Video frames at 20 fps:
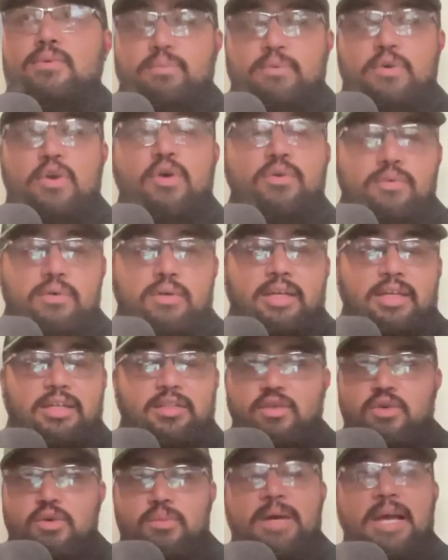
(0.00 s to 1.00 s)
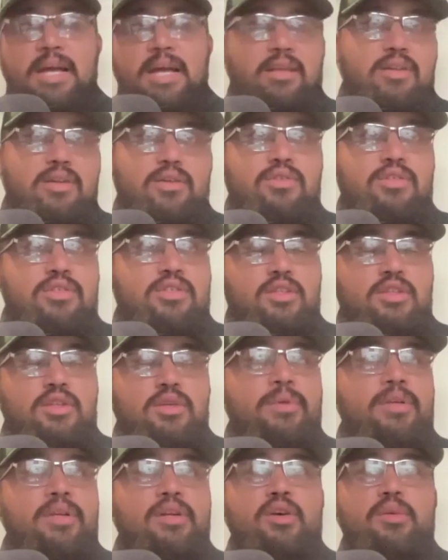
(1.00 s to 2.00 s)
going back, just a
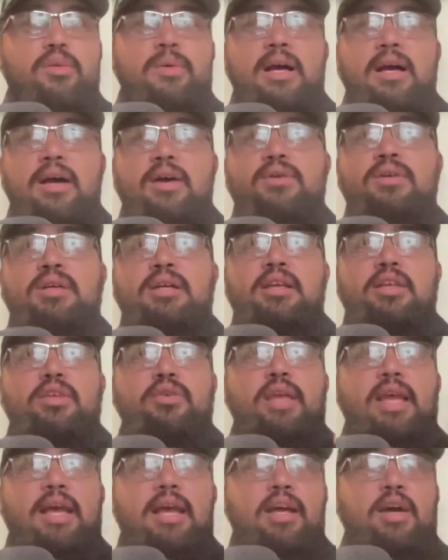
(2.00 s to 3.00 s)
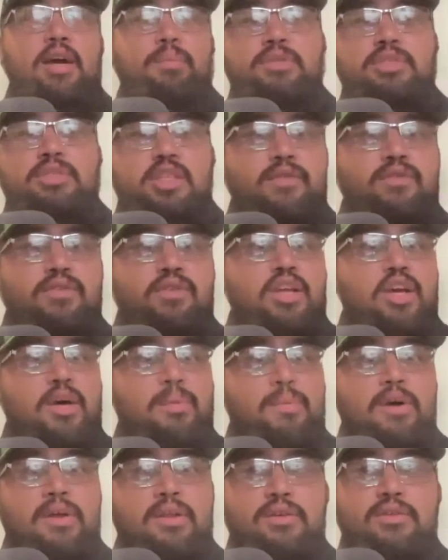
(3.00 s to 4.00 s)
little bit ago about how you can't help yourself till you
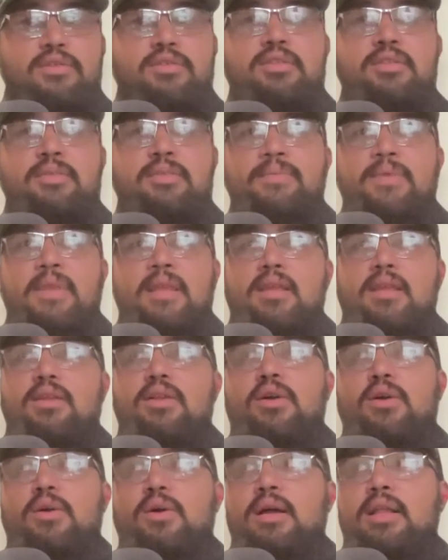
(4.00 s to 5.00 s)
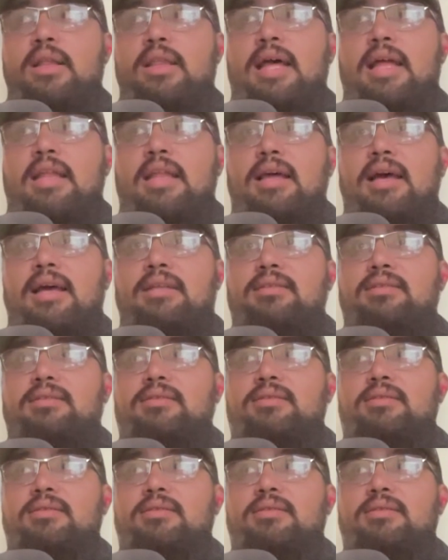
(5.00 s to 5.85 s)
help others, that